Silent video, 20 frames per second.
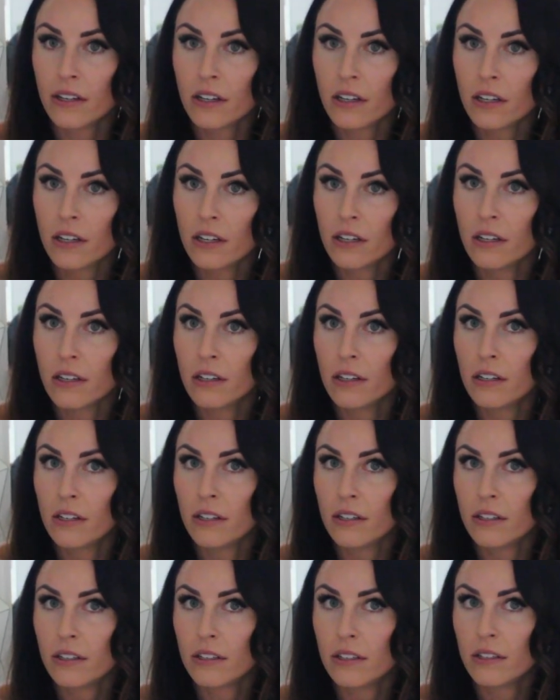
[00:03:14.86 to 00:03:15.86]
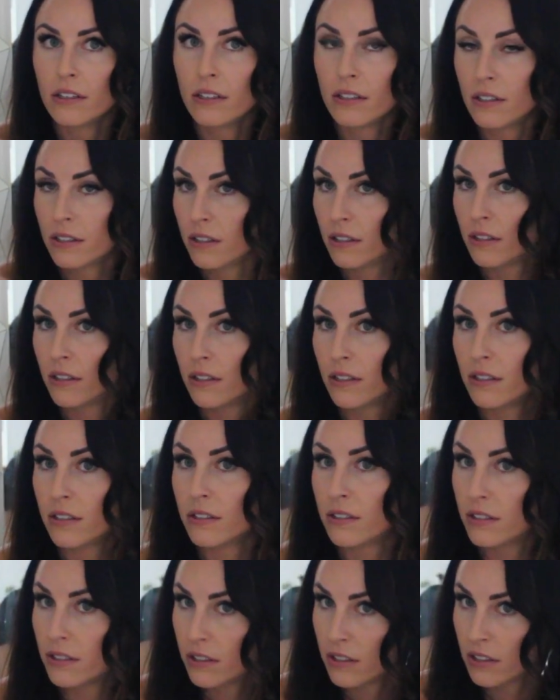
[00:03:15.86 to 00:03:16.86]

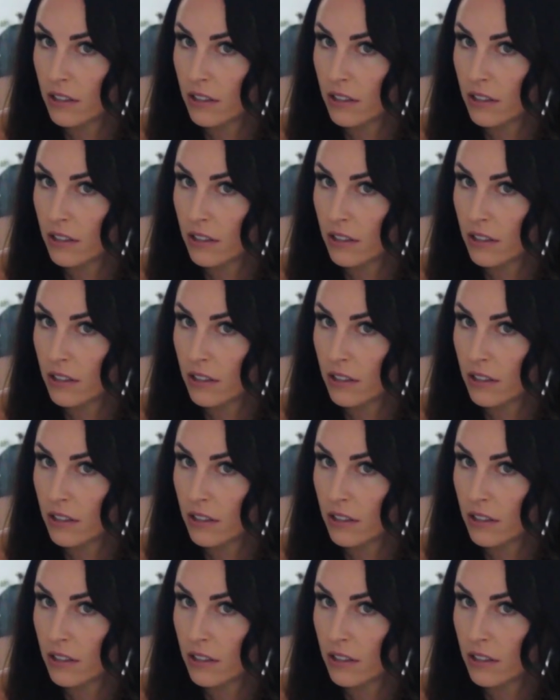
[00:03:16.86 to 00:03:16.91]
No one is speaking in this clip.